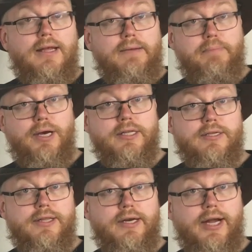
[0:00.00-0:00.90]
But
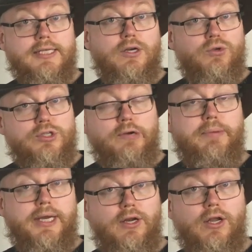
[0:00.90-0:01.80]
there has also
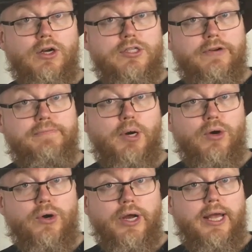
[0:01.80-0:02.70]
been a lot of
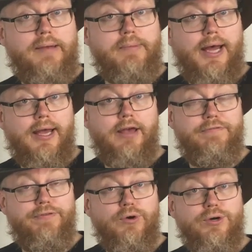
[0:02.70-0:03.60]
borrowing back and
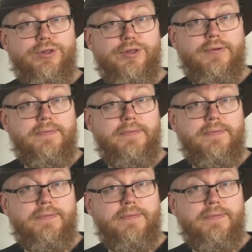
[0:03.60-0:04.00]
forth,